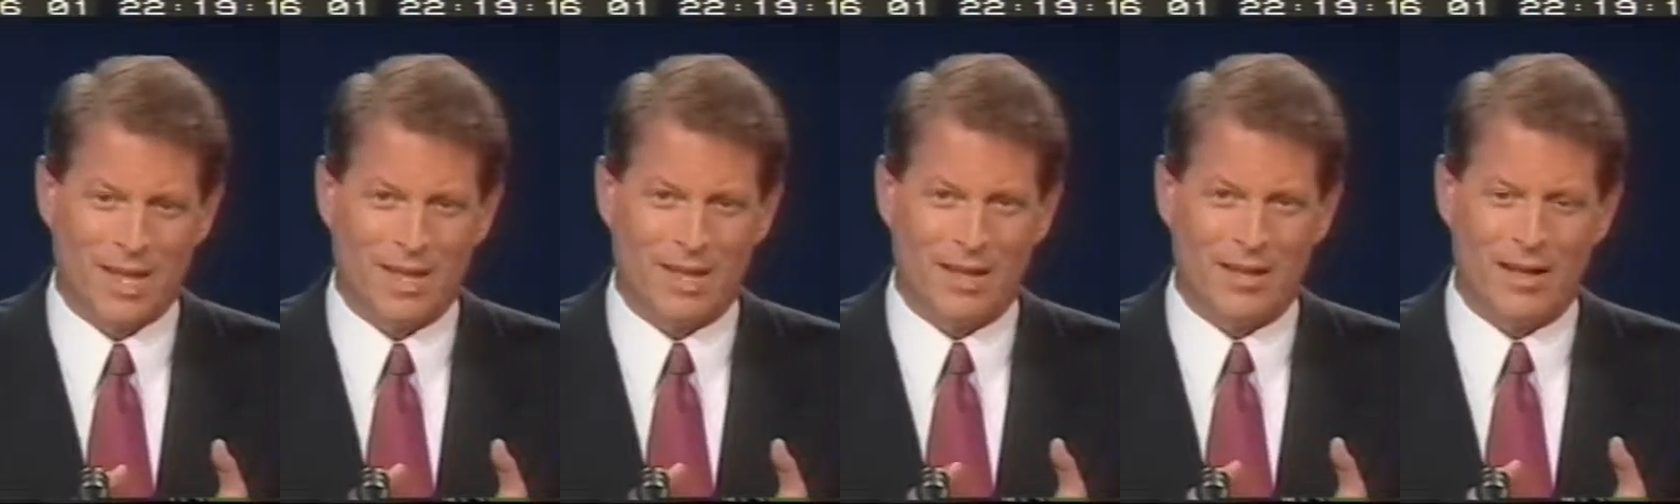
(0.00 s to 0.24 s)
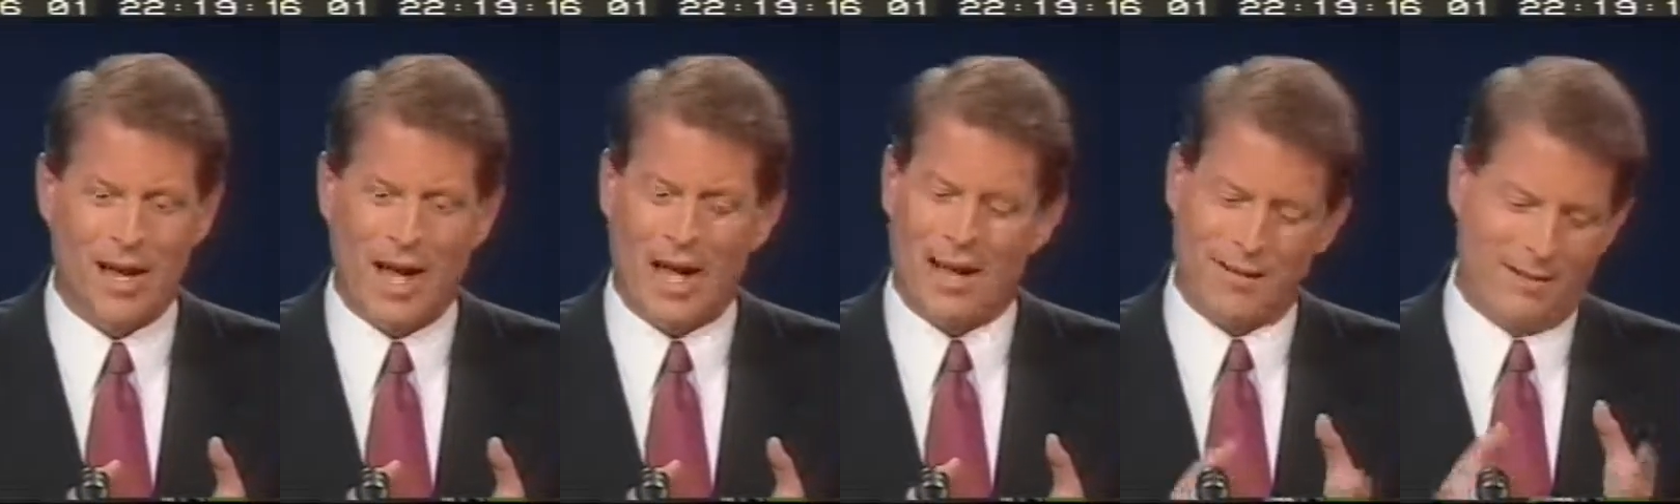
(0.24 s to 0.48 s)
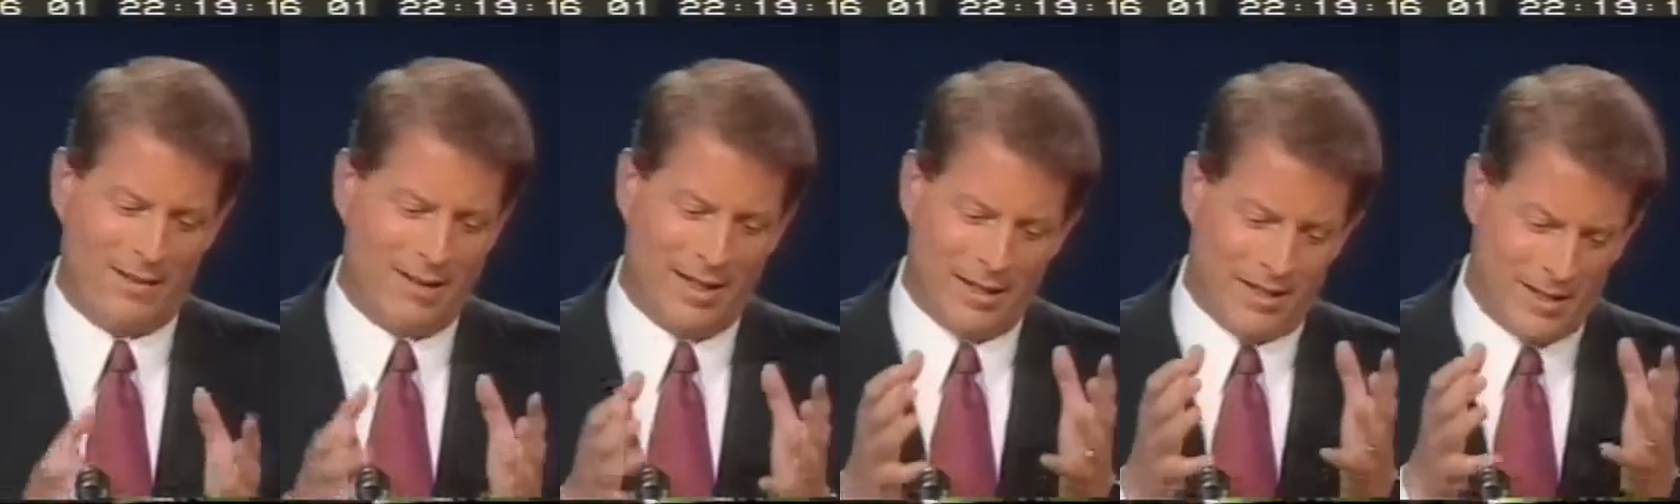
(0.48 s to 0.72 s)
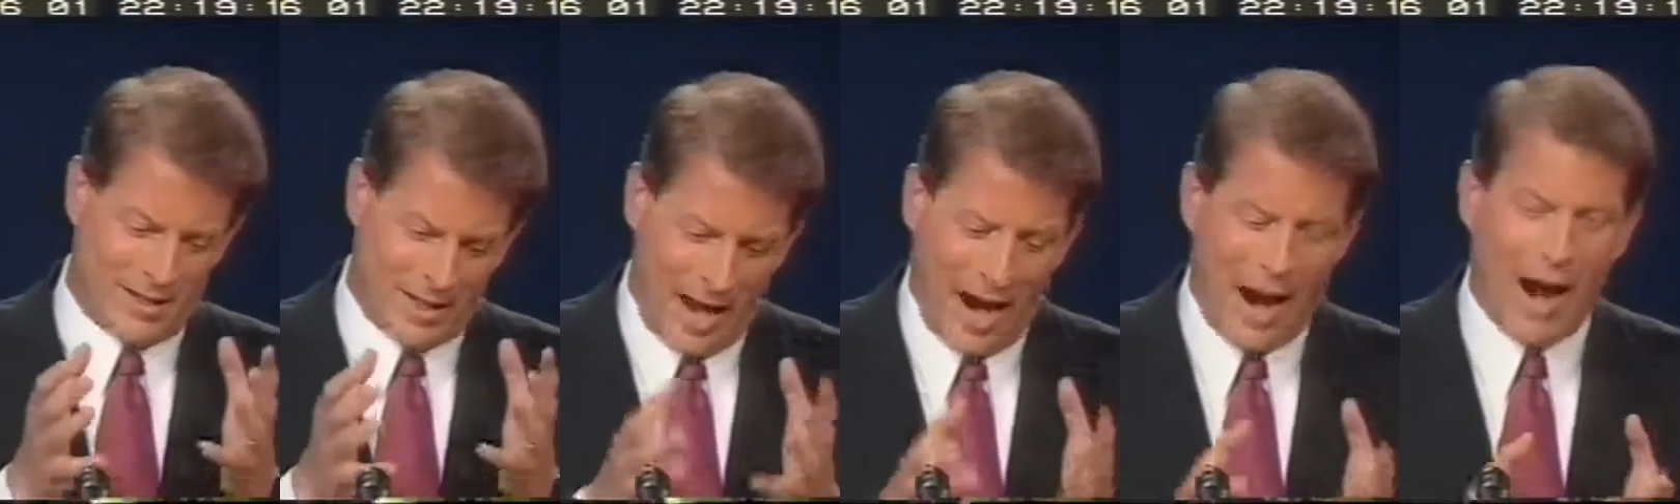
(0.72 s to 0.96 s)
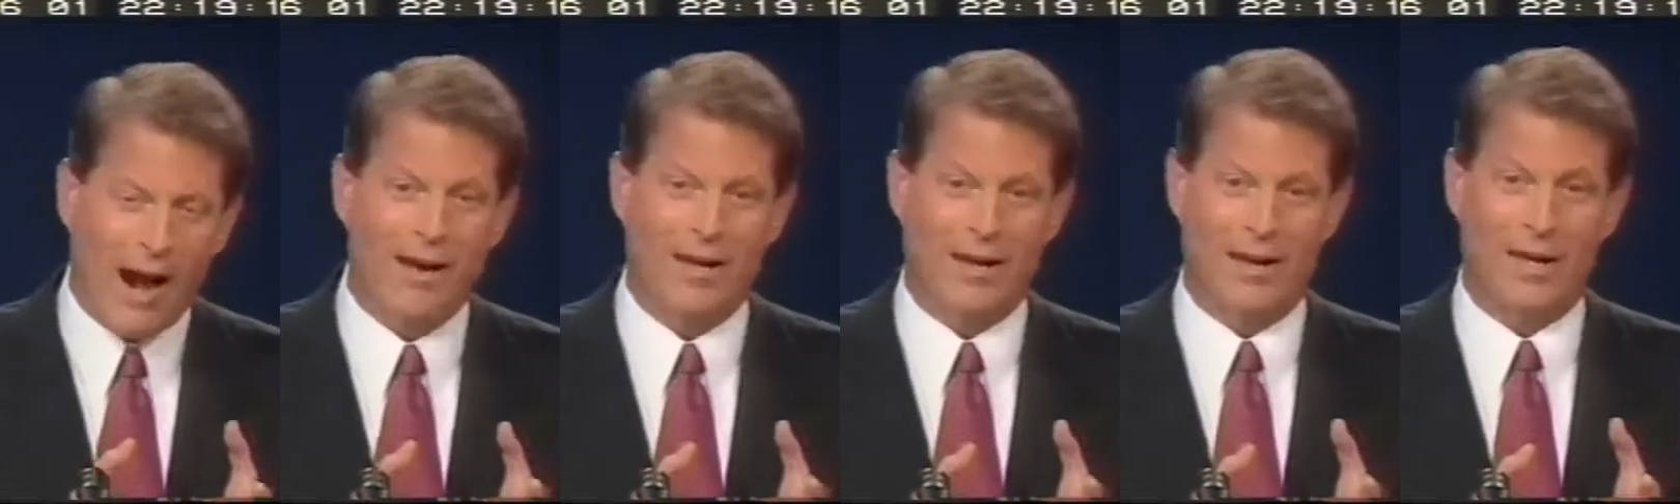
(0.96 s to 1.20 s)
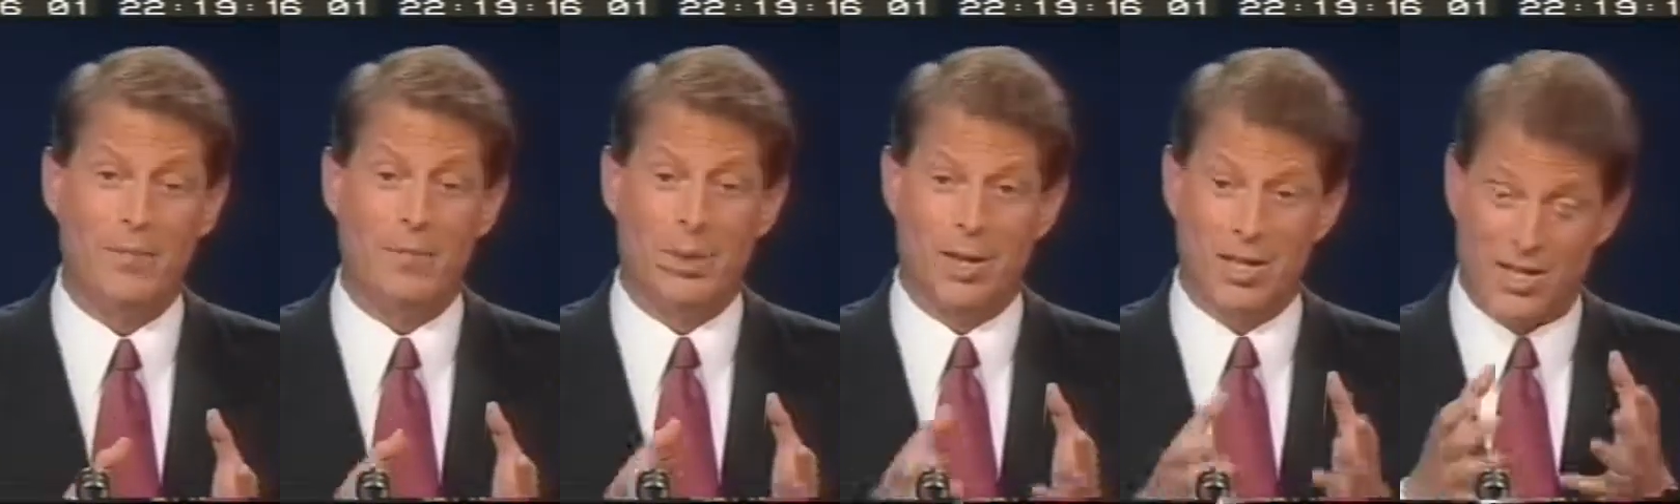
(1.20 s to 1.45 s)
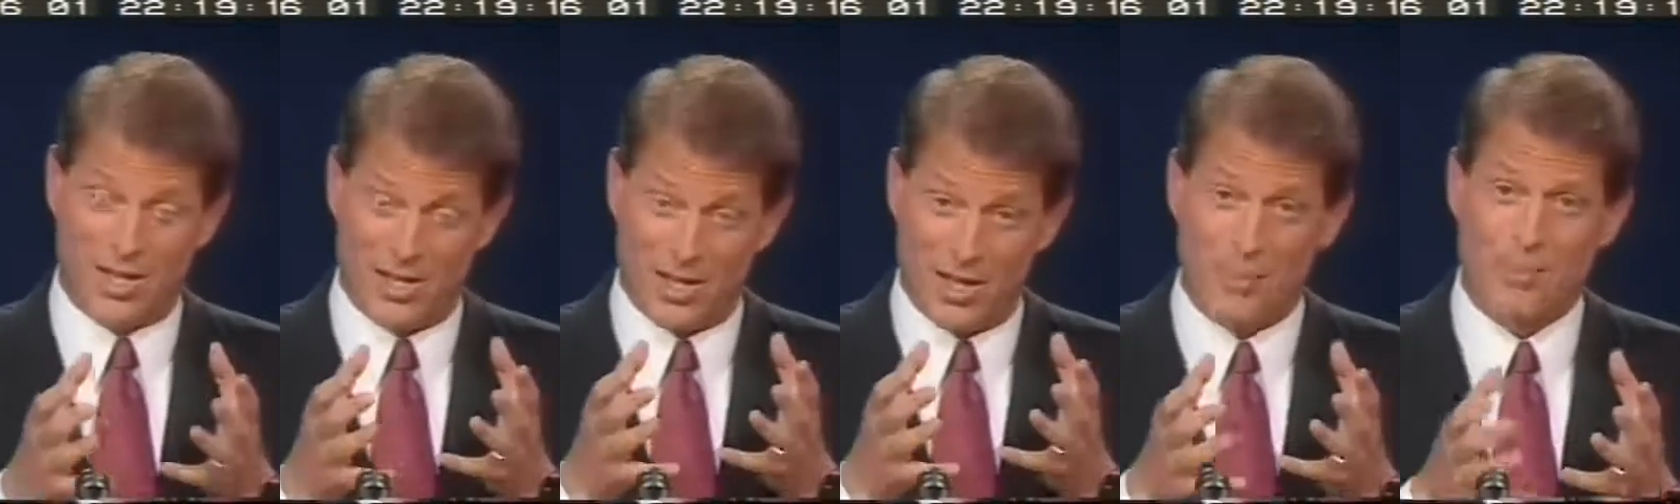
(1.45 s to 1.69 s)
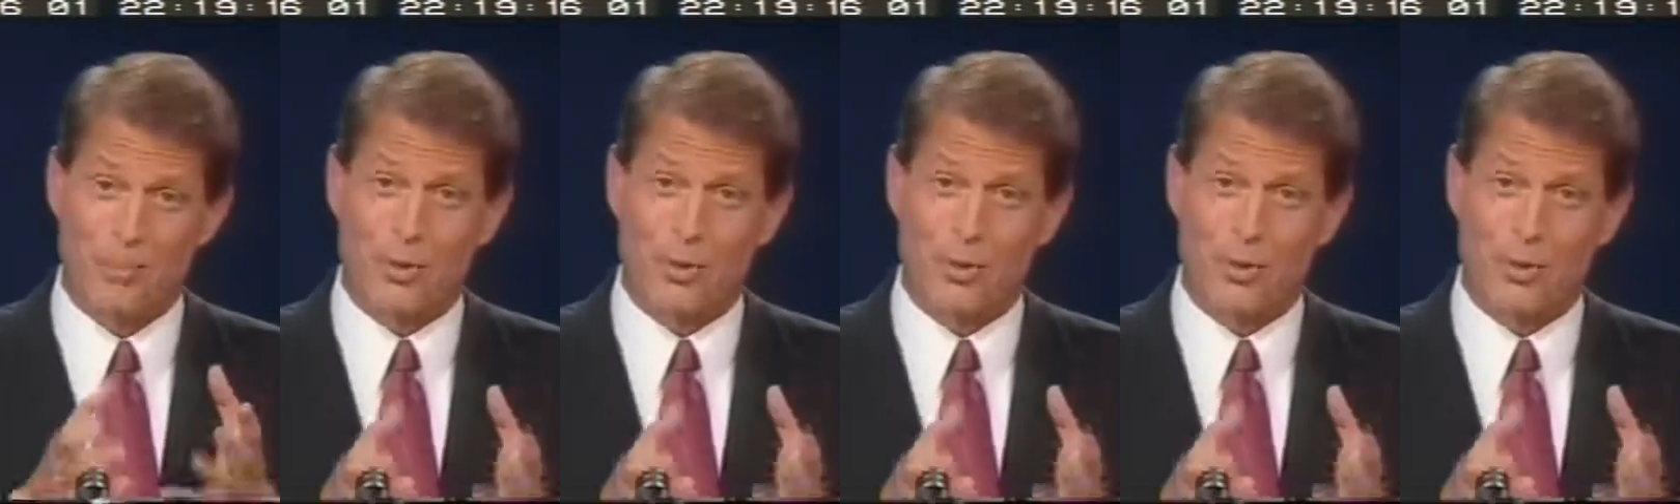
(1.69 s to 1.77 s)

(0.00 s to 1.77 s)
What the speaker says: Not entirely, but some